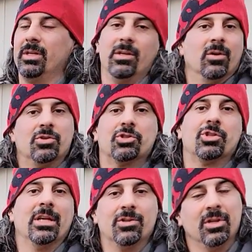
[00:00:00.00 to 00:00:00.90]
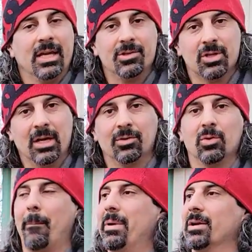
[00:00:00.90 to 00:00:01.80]
you know, just changing the engine out
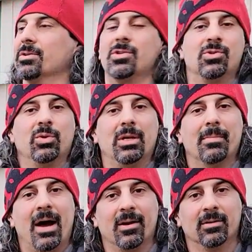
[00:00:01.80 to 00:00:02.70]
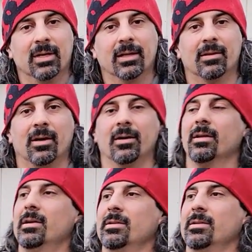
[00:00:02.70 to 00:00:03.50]
to a bigger Suzuki model like the